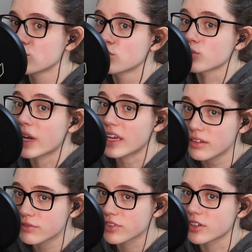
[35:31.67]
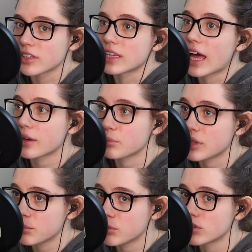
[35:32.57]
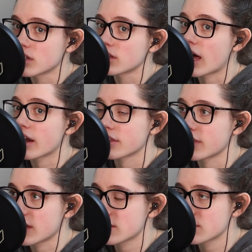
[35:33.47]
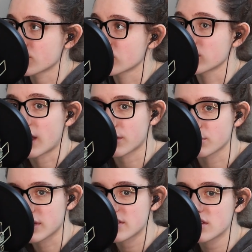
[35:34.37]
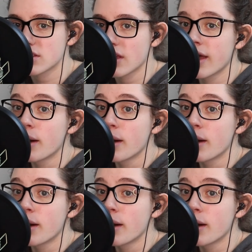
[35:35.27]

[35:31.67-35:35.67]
great for a lot of people and a lot of things for a lot of reasons,